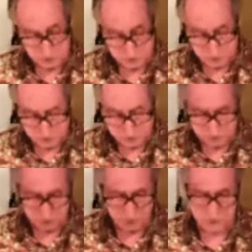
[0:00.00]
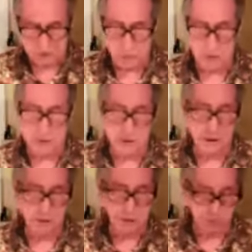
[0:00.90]
use it. I don't like the way that
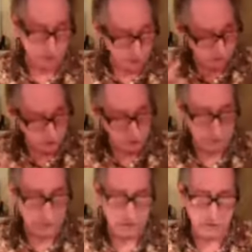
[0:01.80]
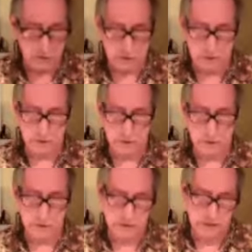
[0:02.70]
I don't like what I'm hearing. I
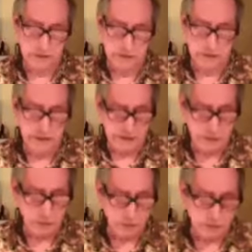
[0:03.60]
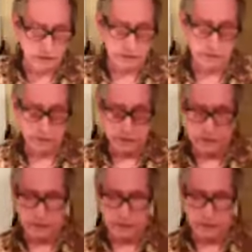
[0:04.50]
hear an aberrant kind of ping